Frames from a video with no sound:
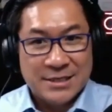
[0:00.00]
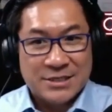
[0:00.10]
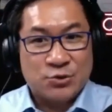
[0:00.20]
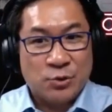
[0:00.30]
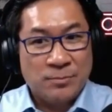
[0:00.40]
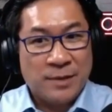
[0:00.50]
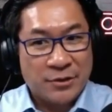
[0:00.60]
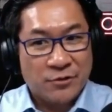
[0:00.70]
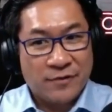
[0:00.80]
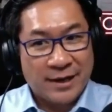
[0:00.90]

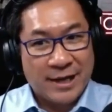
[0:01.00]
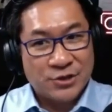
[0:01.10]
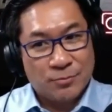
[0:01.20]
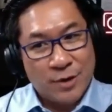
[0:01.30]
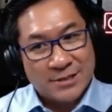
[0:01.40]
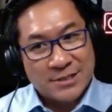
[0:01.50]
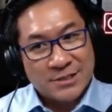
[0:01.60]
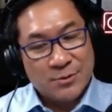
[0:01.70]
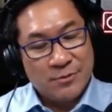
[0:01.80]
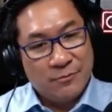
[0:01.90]
streamline their financial
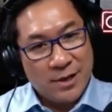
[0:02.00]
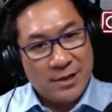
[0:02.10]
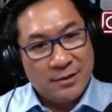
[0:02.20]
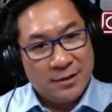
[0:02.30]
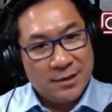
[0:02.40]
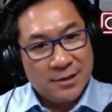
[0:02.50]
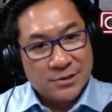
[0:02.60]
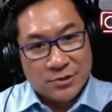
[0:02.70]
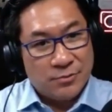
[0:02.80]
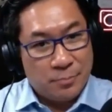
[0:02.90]
process to avoid
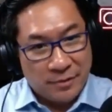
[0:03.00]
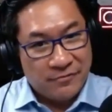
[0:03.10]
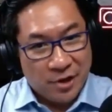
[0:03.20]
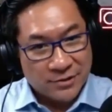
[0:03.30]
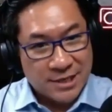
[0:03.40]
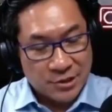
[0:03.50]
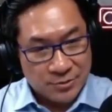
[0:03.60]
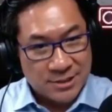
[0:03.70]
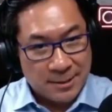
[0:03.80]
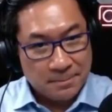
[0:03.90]
certain pitfalls that you
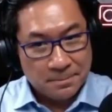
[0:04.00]
see?